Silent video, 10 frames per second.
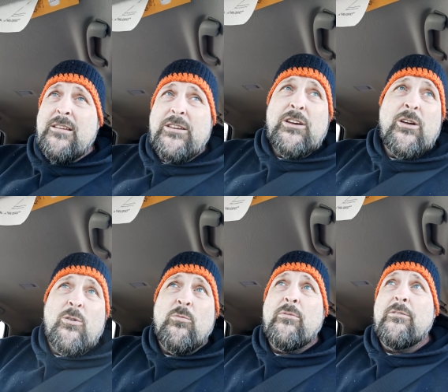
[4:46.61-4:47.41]
you
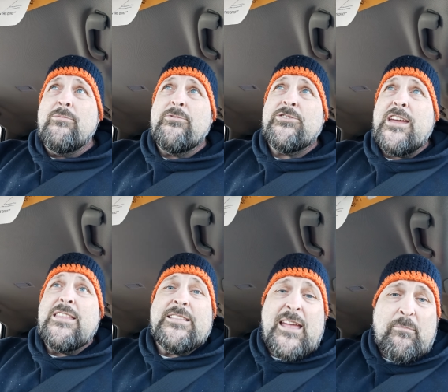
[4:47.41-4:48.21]
know say
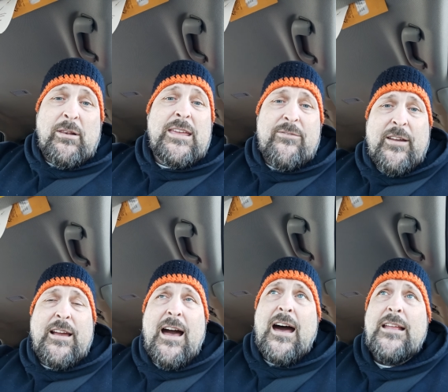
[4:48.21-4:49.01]
that they believe in
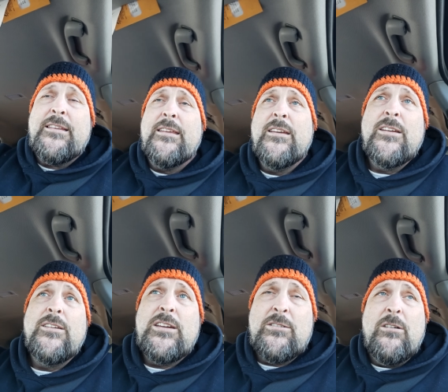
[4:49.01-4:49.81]
god
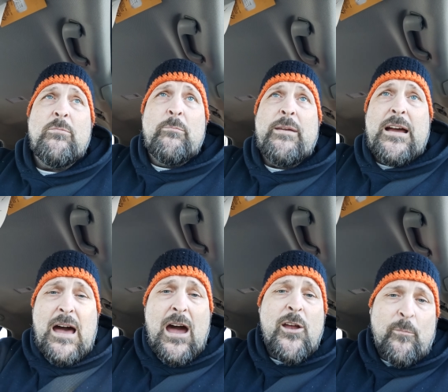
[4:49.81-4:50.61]
you know it would be a
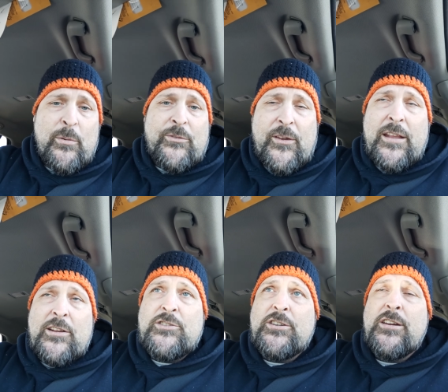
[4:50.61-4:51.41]
higher
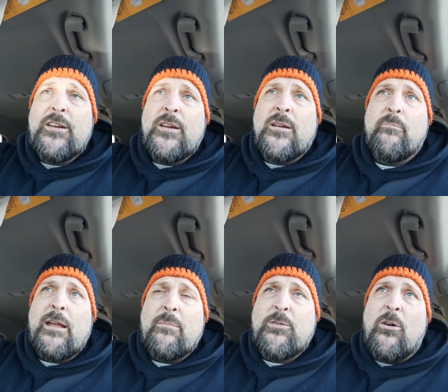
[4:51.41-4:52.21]
percentage
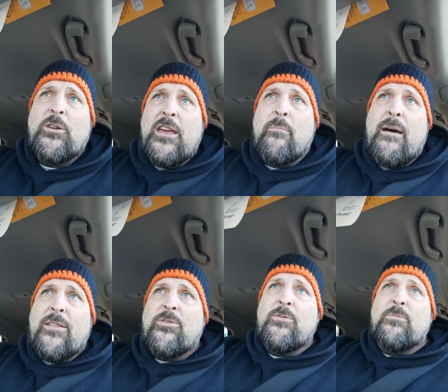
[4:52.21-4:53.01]
but I'm talking
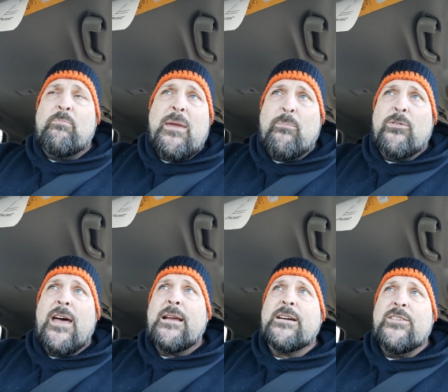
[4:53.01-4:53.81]
about people
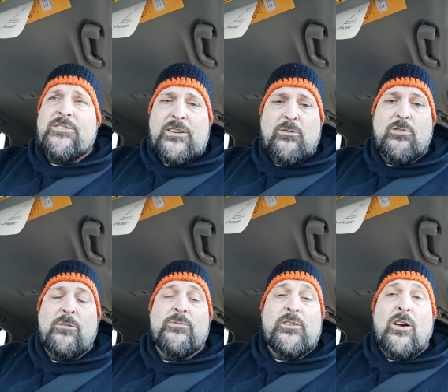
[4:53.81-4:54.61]
that consider
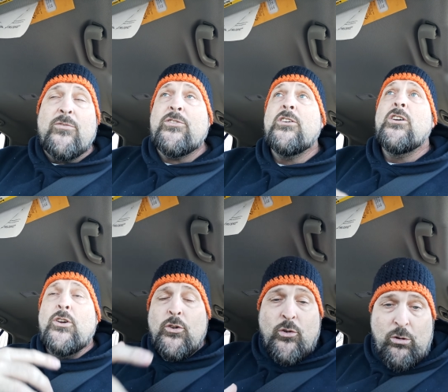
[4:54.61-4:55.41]
themselves
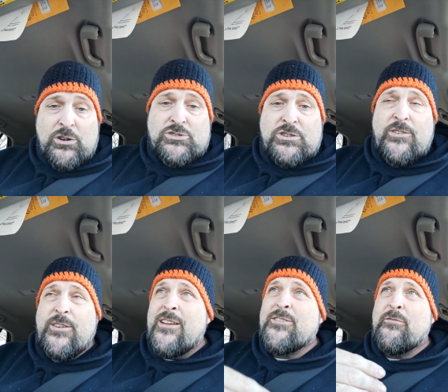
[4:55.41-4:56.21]

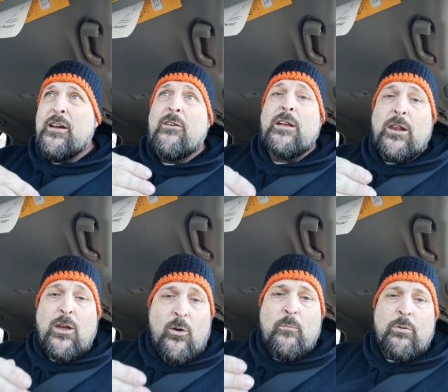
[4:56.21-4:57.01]
Christians. It's a very
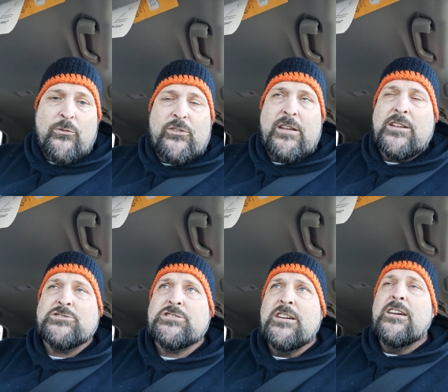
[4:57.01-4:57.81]
low
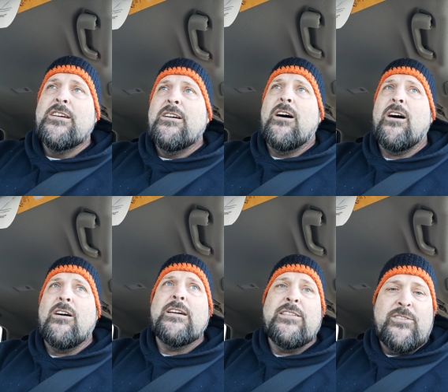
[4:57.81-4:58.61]
percentage
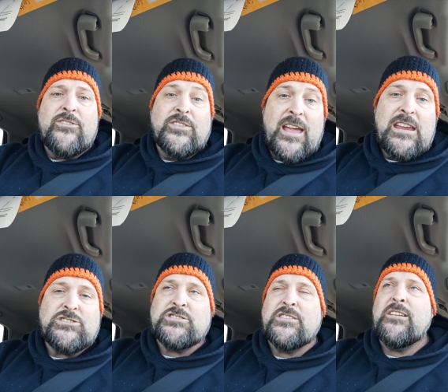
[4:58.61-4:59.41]
uh, in this
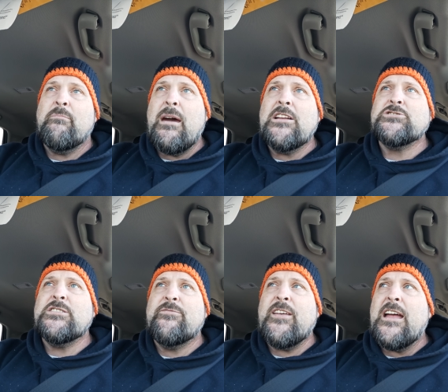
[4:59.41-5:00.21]
nation.
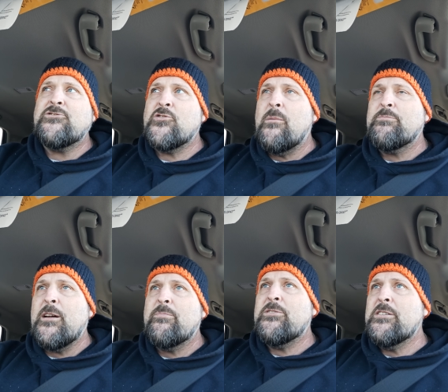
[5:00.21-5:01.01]
Imagine if that jumped
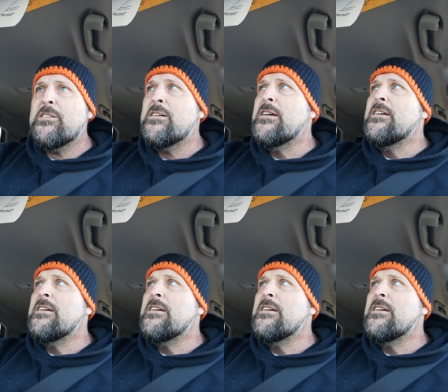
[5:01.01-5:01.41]
up to,